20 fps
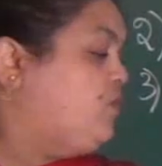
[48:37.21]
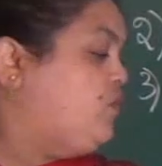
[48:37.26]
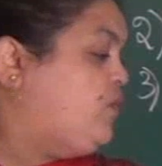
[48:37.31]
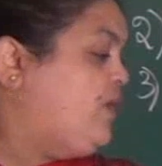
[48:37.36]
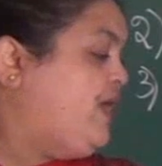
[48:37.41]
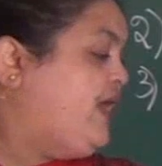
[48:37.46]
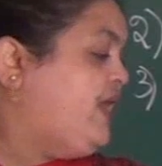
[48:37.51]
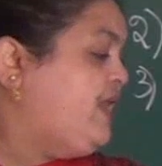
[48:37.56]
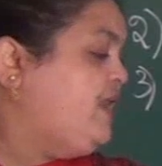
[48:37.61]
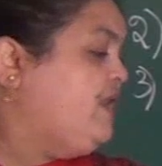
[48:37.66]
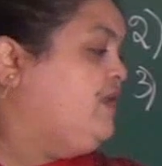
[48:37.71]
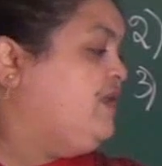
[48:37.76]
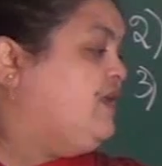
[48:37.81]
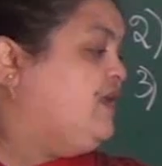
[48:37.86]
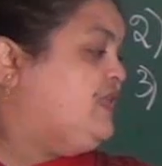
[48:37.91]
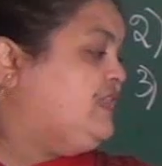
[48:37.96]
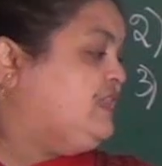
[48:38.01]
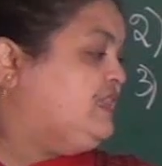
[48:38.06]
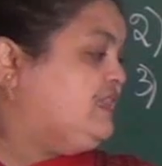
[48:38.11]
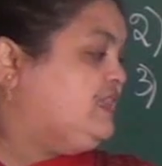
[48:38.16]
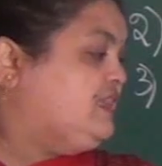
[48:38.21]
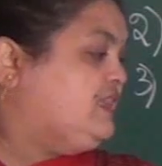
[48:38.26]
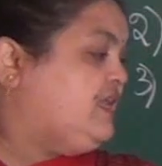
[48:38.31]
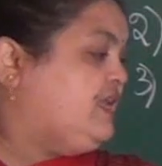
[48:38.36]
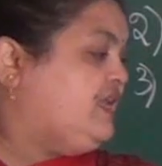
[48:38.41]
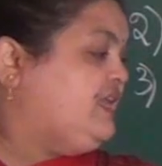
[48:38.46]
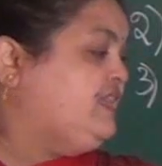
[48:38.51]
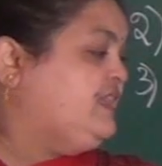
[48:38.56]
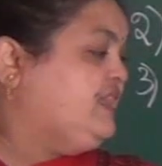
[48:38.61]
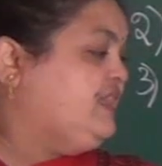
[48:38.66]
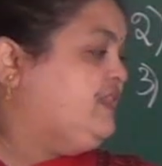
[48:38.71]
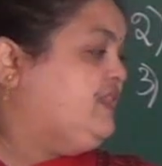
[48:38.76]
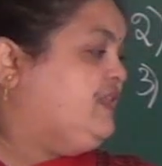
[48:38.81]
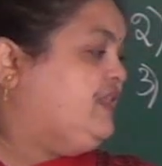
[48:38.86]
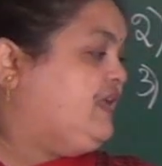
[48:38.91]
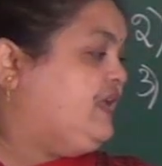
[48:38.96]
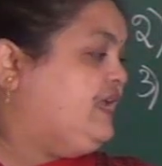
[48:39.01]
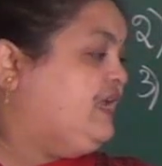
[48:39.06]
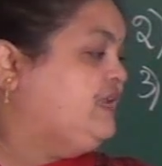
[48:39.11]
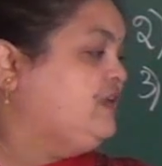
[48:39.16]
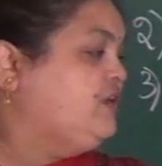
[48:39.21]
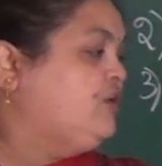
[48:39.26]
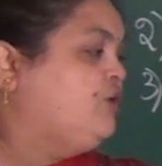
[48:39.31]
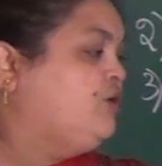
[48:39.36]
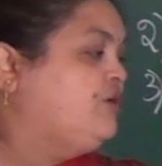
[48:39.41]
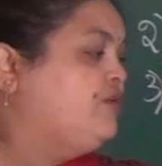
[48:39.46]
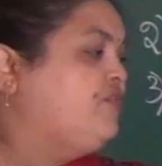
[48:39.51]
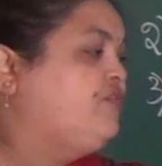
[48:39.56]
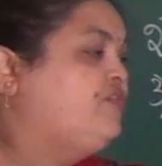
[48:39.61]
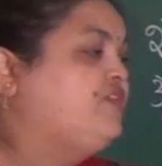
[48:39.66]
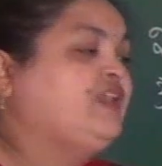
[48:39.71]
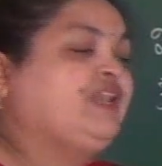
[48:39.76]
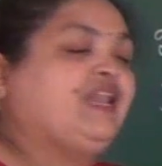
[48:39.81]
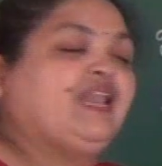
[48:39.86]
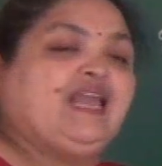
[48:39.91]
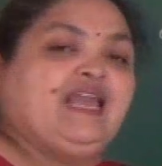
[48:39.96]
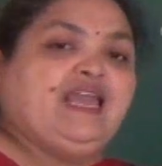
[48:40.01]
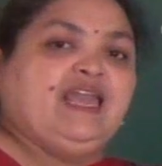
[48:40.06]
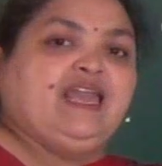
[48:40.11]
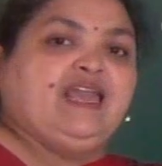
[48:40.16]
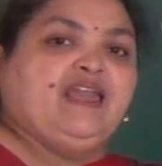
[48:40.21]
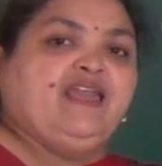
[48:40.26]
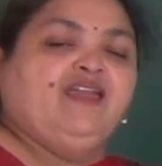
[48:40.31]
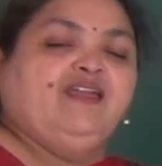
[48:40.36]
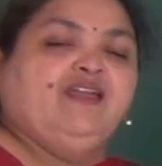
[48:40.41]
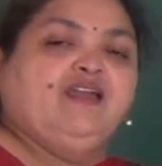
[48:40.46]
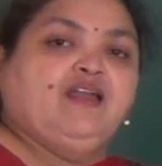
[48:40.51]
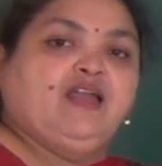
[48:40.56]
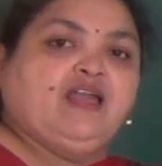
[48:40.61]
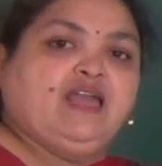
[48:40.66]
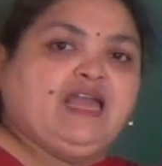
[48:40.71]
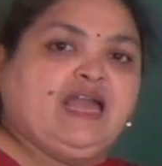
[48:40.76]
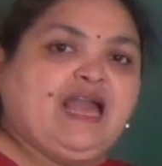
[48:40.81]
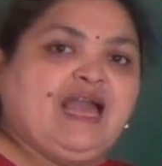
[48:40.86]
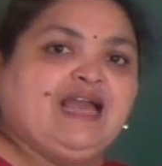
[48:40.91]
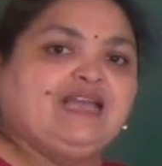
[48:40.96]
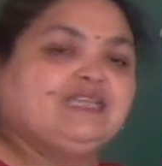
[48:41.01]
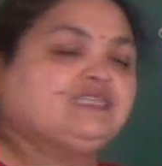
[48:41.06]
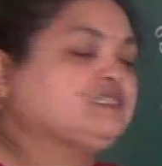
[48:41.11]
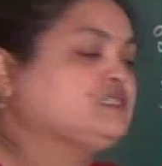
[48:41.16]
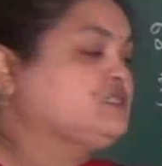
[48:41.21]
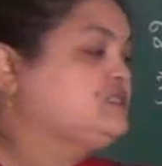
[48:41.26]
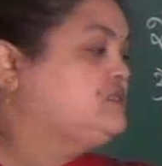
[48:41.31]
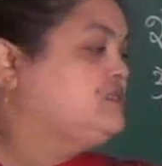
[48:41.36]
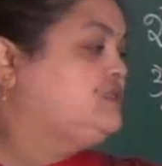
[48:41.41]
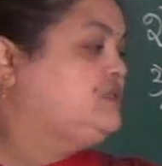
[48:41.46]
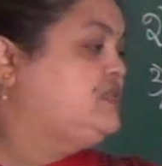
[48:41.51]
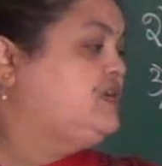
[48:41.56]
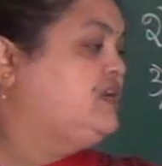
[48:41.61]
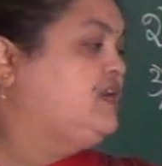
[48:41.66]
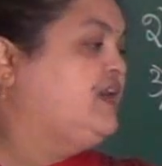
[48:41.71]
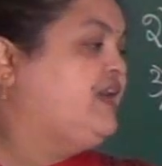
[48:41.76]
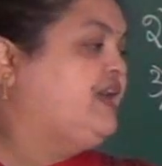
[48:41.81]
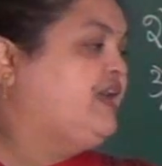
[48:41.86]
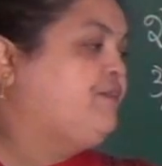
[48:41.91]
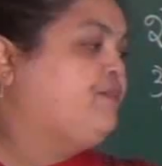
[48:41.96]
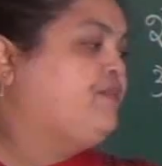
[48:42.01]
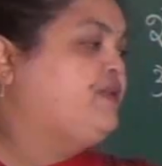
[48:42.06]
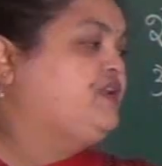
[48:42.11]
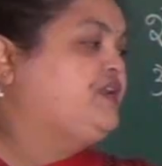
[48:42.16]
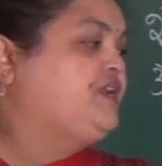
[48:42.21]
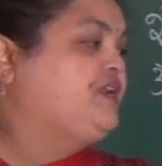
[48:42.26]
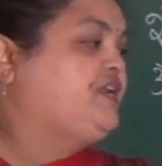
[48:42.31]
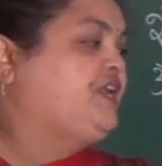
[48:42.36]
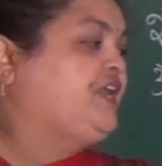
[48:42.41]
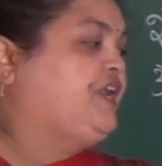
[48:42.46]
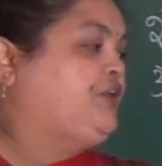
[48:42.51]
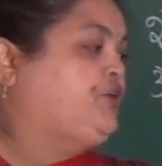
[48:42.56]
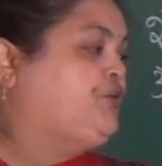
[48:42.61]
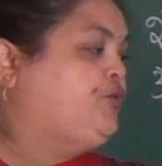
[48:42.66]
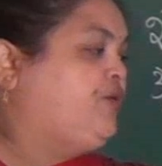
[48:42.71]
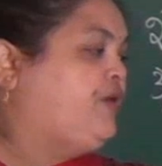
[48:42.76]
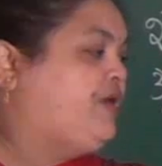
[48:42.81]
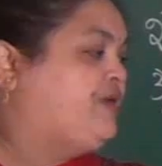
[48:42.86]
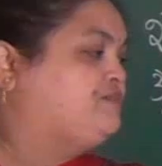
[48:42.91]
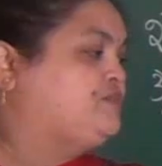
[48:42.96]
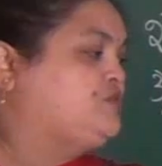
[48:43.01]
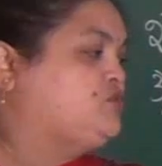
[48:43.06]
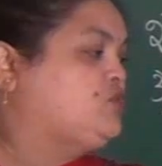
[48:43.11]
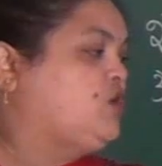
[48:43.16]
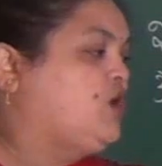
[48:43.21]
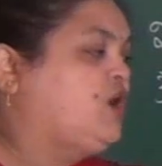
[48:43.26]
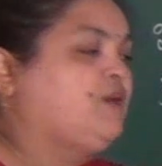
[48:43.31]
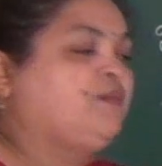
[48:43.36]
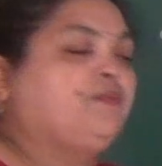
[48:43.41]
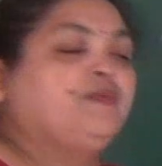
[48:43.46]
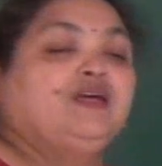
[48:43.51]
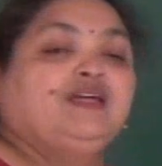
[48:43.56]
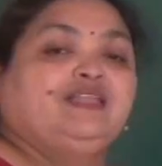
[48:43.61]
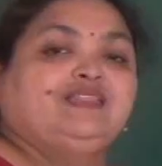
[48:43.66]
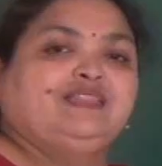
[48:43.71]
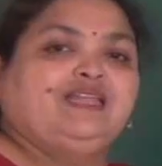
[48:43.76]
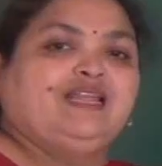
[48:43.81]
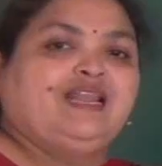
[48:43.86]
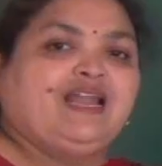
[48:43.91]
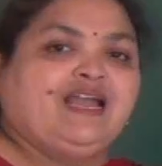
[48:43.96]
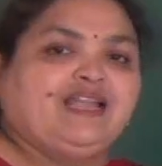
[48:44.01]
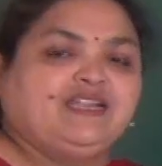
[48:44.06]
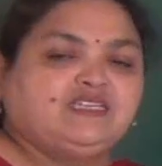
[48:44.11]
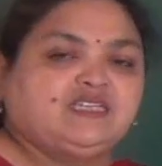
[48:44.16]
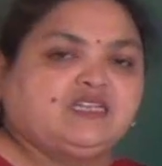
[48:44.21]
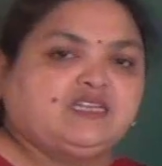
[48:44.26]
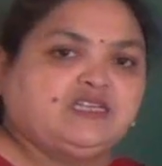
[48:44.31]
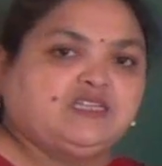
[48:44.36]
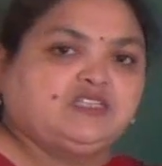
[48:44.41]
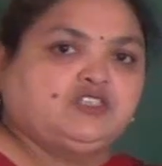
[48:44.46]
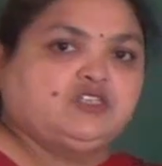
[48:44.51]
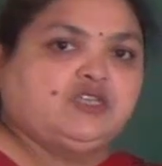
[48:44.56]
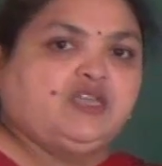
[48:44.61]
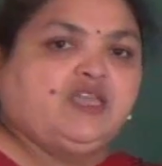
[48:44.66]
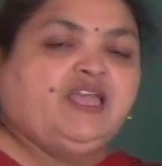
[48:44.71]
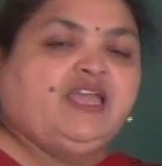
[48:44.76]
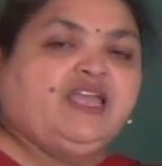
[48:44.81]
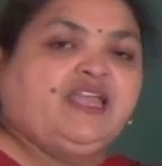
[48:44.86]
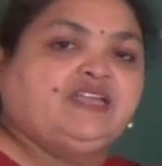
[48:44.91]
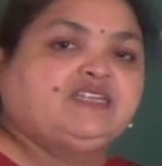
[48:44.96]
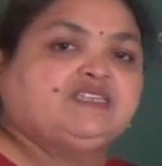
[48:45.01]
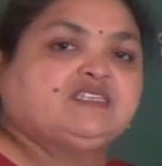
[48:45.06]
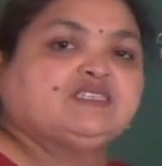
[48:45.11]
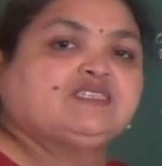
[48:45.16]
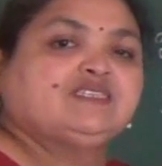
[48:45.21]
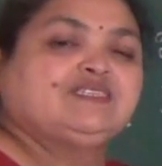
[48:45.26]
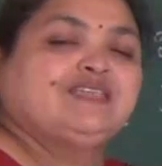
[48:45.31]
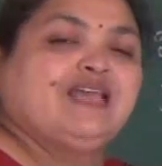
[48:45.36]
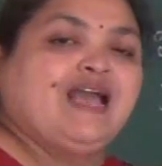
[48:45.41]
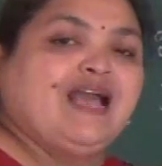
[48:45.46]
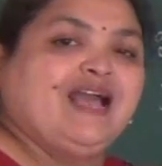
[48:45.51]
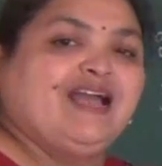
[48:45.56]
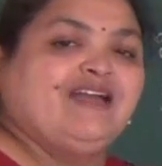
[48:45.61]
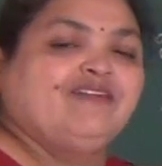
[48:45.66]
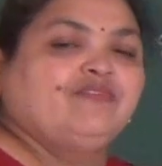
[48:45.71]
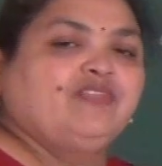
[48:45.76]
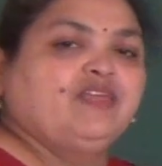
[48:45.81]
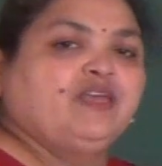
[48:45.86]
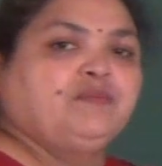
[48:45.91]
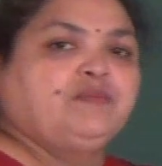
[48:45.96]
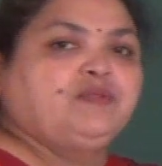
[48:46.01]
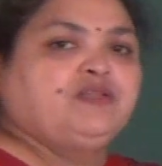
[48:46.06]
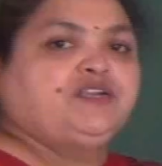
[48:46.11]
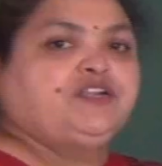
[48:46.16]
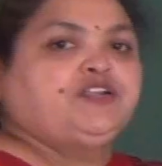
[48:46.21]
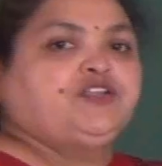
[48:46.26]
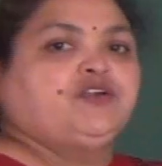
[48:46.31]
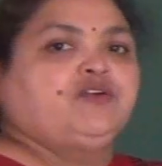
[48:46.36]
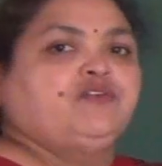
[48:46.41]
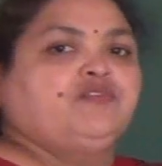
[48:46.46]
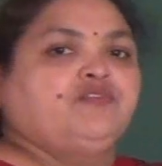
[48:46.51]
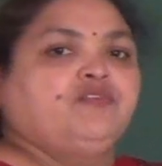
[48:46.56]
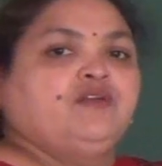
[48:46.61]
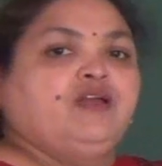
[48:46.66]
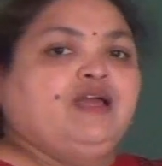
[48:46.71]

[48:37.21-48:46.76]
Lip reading: where in chlorophyll A has the ability to absorb the light energy. It is have the ability of